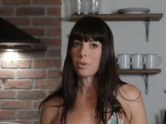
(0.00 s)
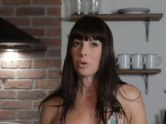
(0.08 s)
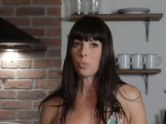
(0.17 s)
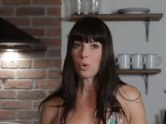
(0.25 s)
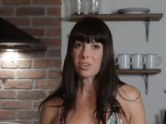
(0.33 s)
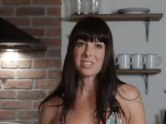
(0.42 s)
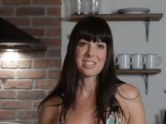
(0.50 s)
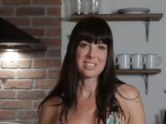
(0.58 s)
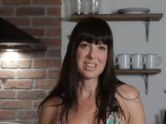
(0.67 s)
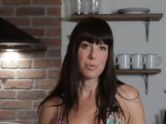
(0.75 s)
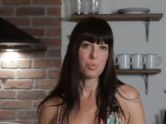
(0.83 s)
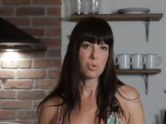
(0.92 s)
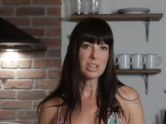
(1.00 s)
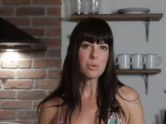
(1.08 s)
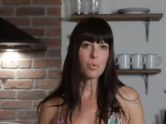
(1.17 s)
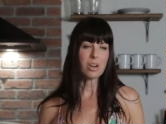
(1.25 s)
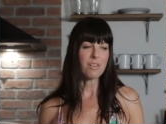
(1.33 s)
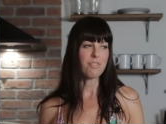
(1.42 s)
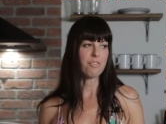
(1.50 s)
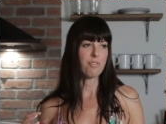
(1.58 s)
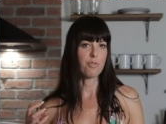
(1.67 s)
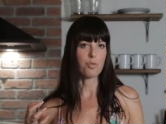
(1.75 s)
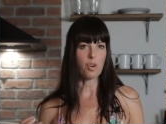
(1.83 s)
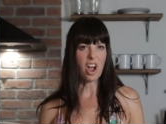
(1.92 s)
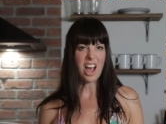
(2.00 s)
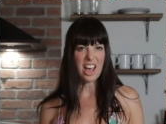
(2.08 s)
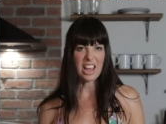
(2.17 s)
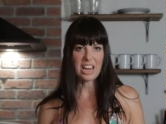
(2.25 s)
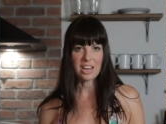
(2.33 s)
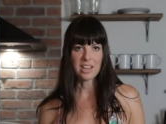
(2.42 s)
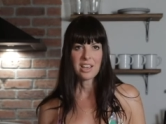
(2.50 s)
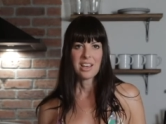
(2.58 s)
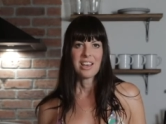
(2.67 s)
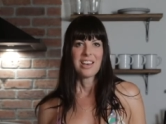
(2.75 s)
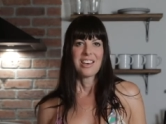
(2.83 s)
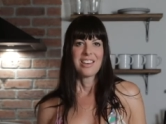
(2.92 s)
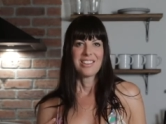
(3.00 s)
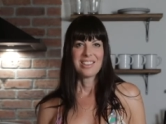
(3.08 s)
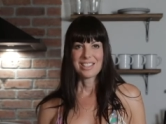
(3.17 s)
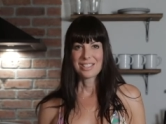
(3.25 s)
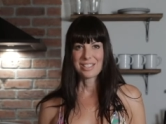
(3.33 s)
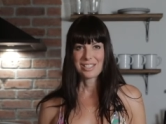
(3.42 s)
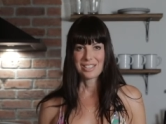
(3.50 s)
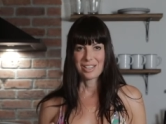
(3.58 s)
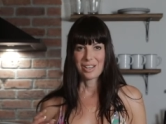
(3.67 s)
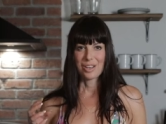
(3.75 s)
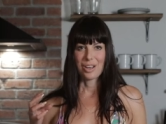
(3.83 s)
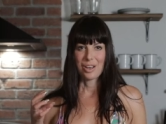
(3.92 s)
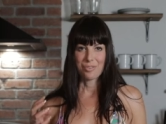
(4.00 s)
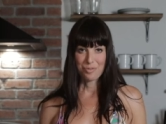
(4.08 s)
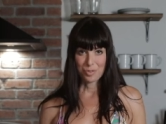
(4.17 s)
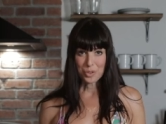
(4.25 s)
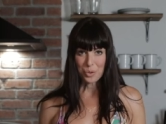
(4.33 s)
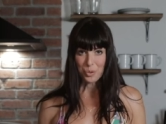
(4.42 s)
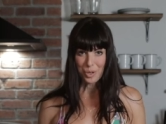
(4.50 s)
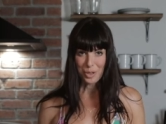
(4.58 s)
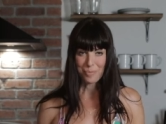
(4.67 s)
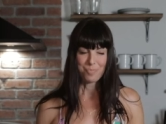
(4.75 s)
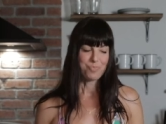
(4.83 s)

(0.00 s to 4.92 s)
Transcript: but it works because I really want to fry this fluke